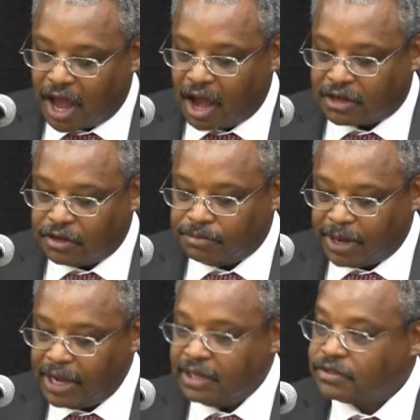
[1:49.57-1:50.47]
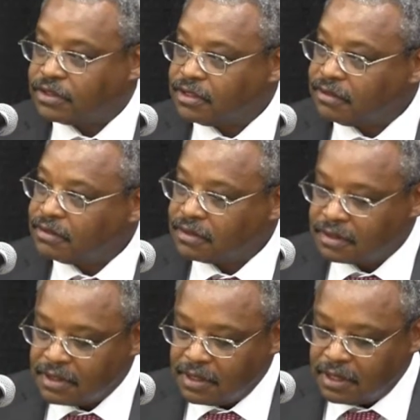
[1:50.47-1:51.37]
occupations
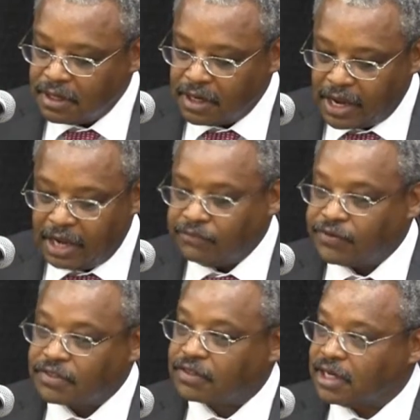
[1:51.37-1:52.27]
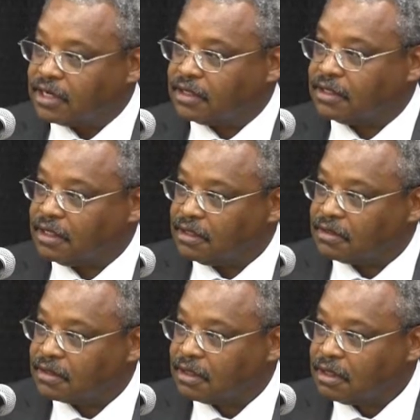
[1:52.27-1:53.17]
and vicinities,